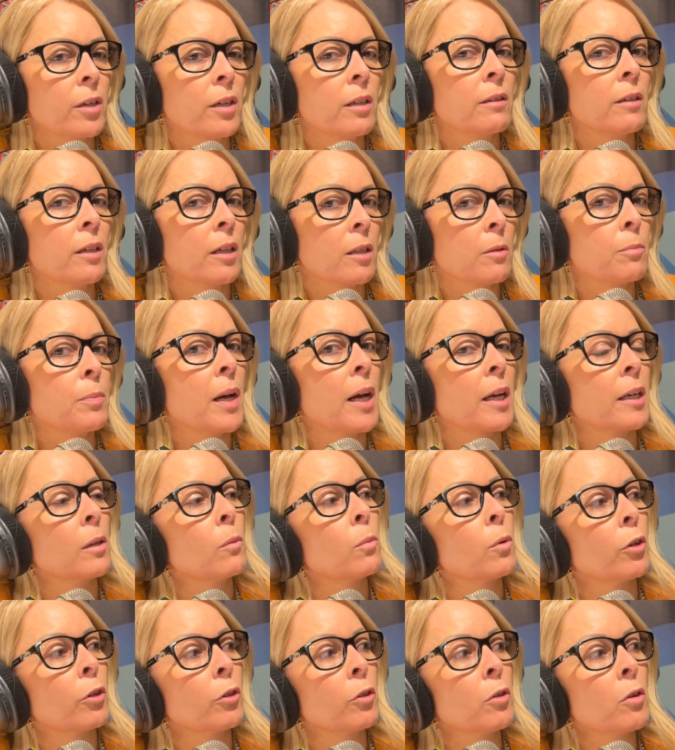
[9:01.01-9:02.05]
and the other party
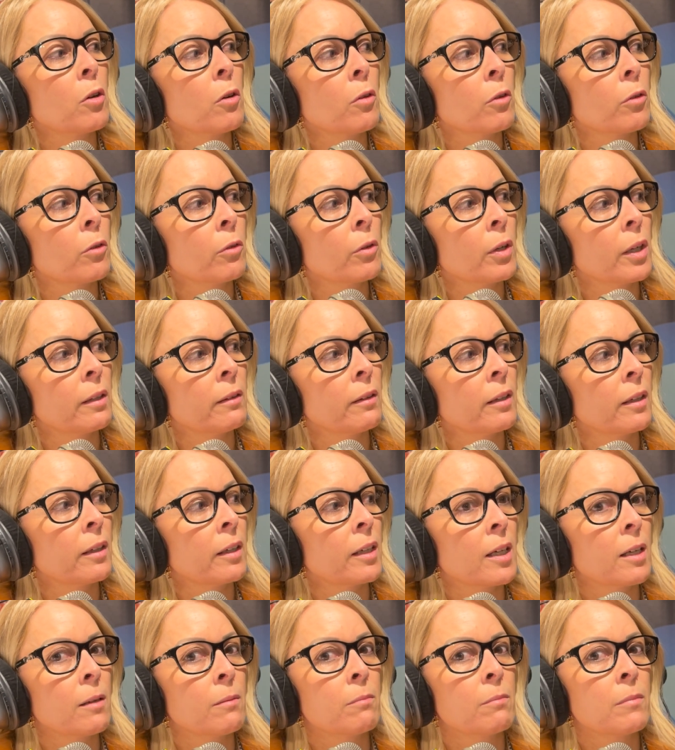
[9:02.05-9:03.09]
won't know, and then
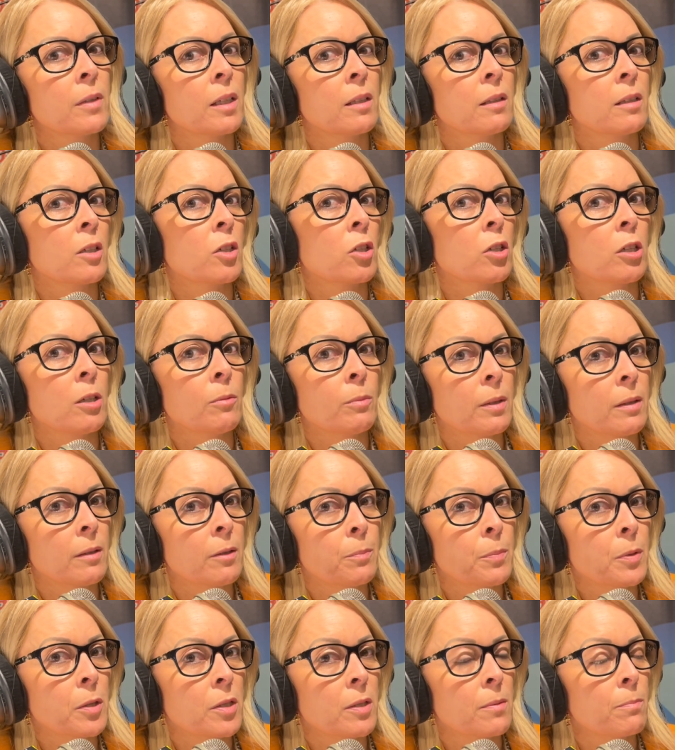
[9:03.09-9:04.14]
come the time when the
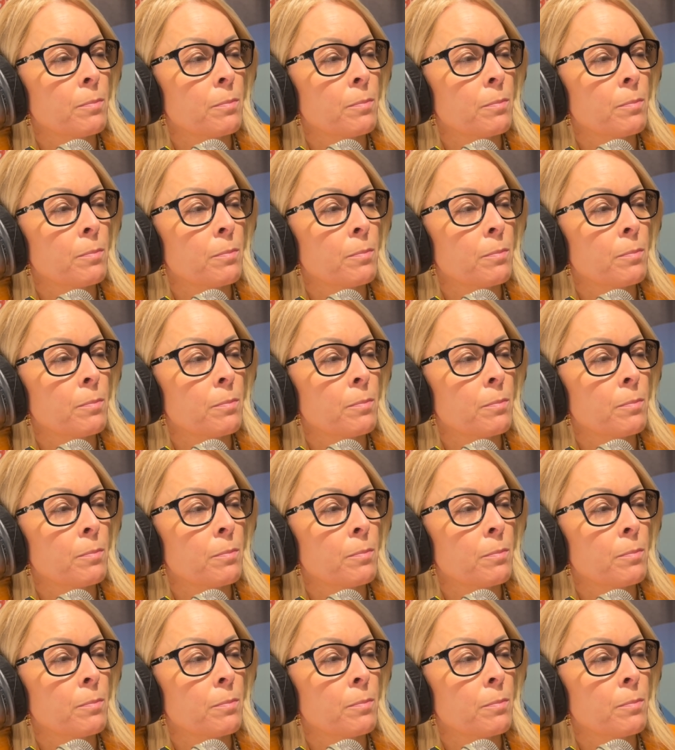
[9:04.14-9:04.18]
person